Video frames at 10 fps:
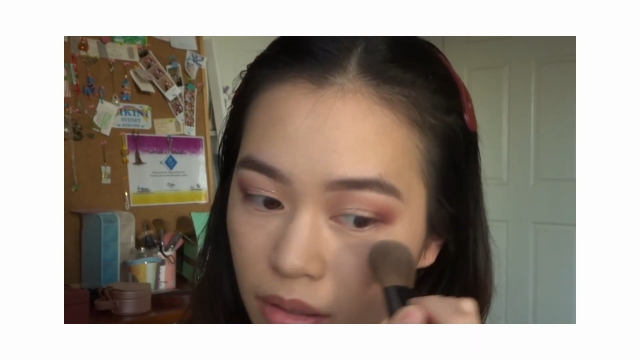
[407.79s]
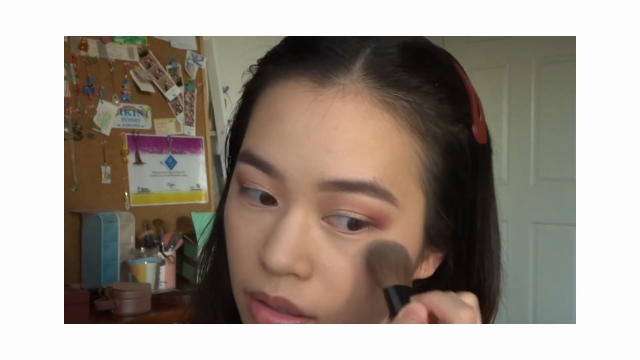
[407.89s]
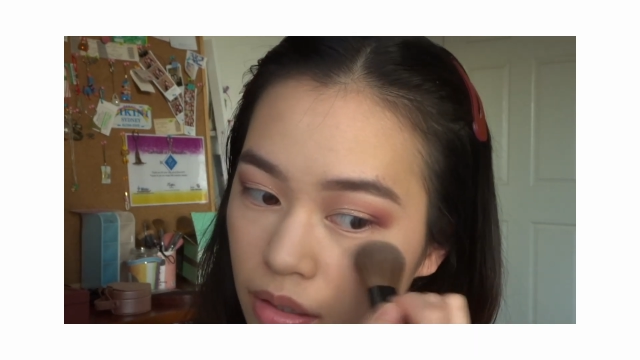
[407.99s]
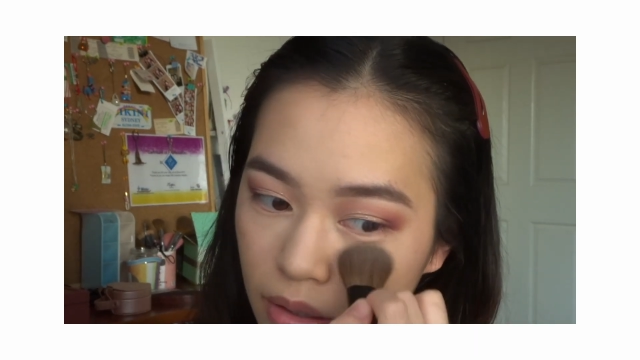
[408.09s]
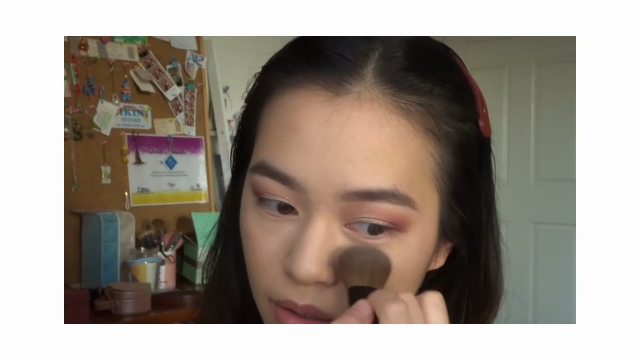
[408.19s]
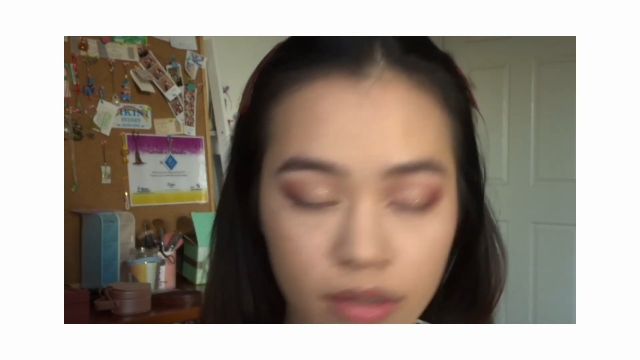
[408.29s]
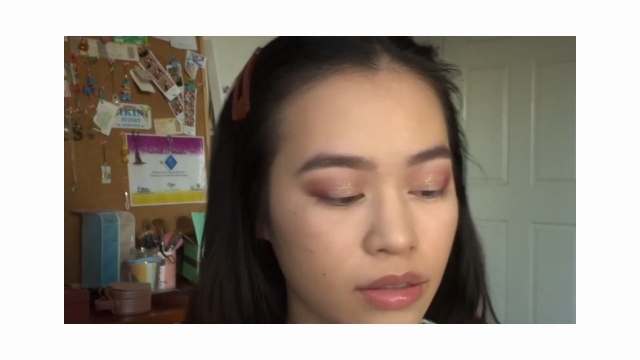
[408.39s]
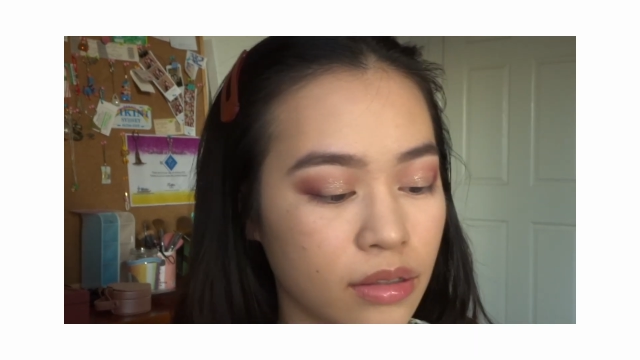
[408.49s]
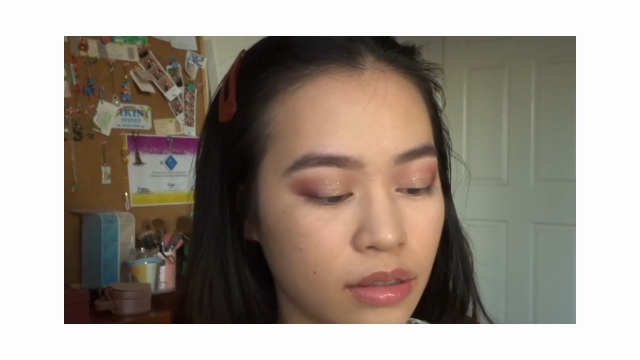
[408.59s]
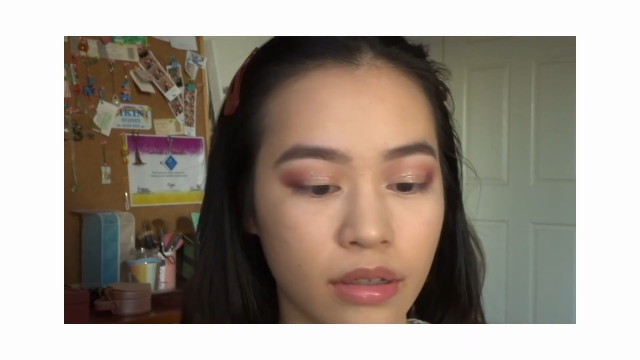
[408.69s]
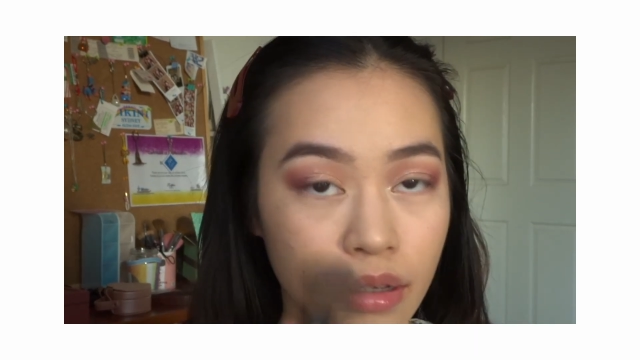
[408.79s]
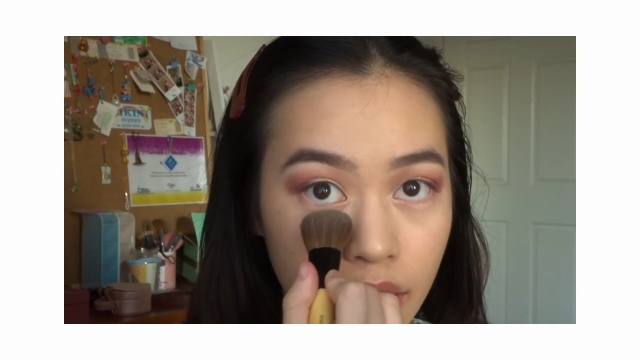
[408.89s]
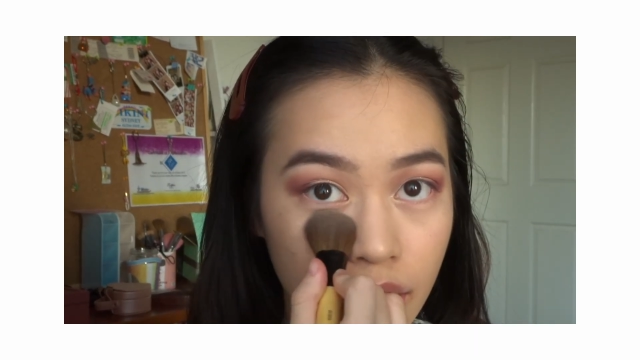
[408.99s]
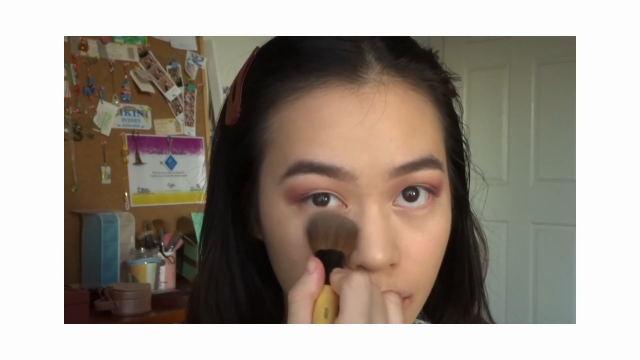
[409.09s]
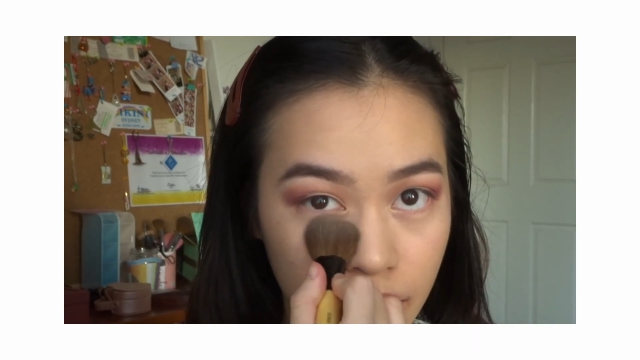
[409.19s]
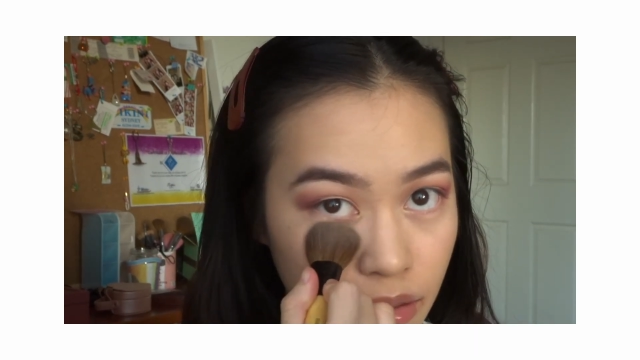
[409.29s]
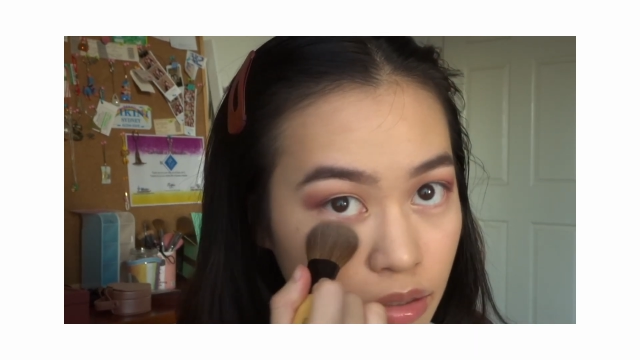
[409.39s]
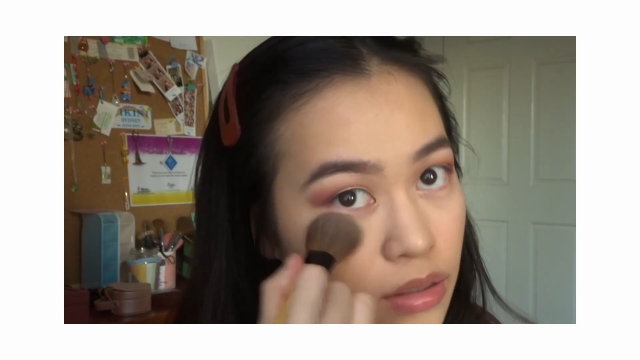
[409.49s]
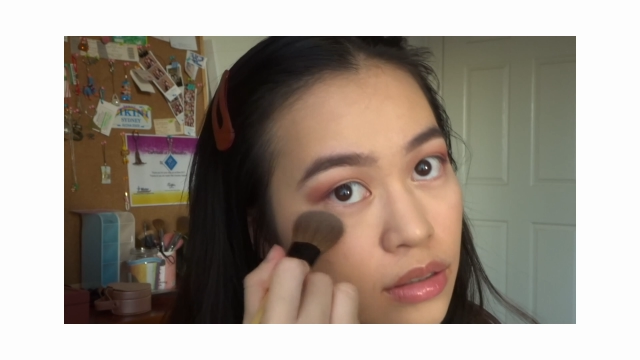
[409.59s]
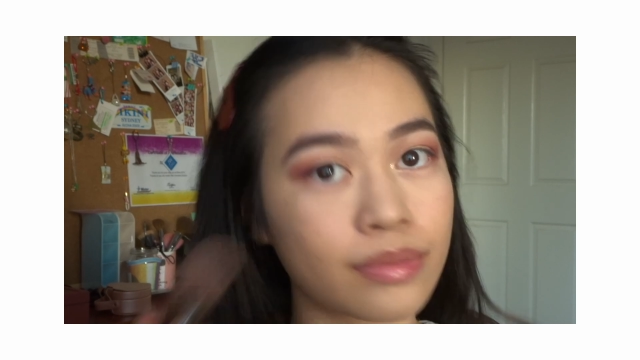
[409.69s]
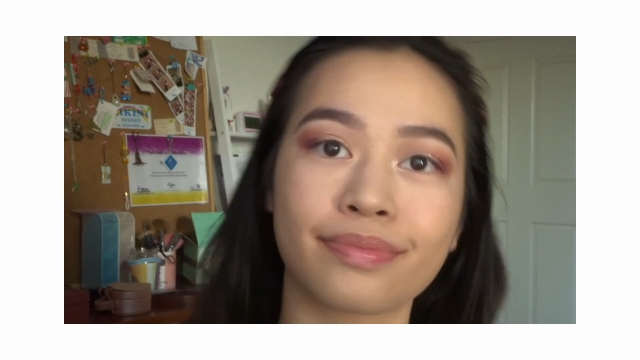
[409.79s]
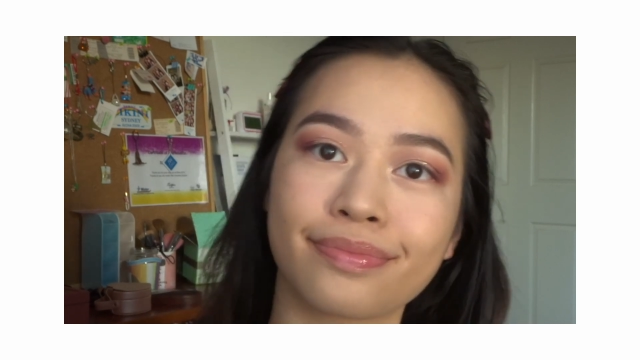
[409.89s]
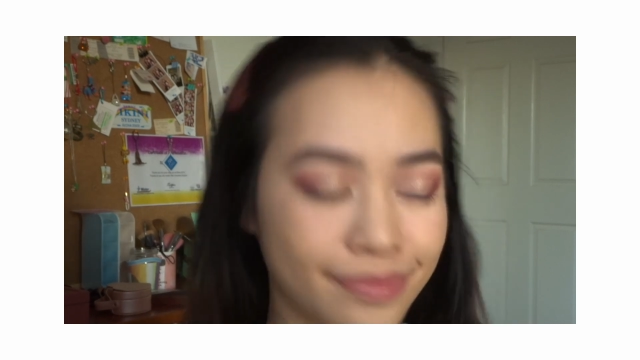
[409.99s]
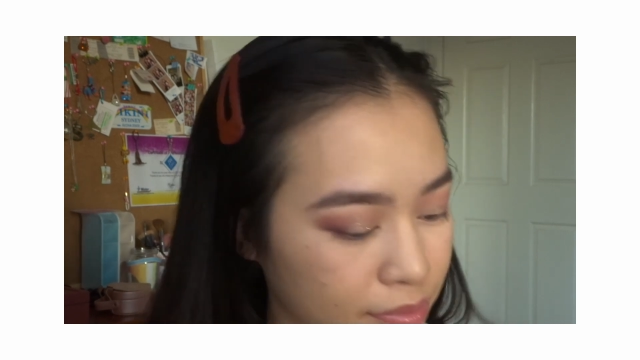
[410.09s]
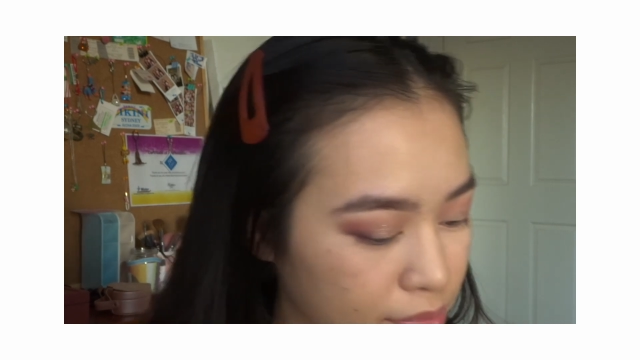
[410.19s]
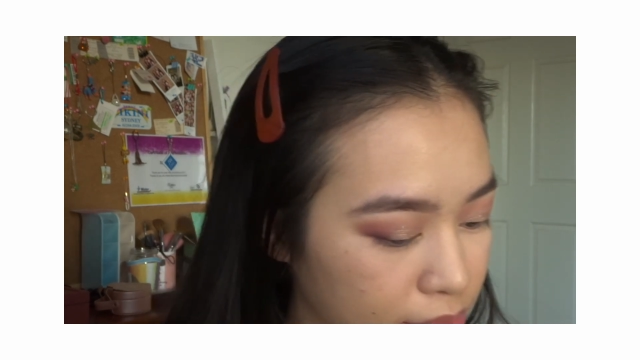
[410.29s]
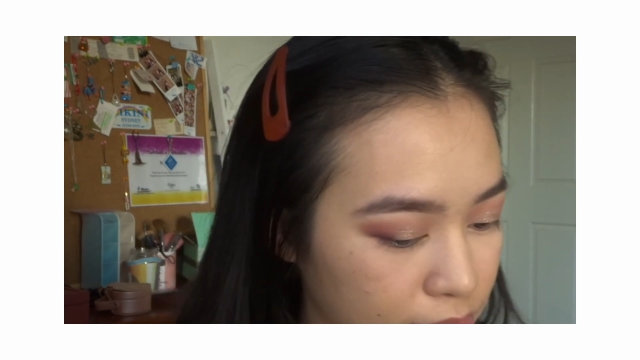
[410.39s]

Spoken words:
stays. Let that sit for a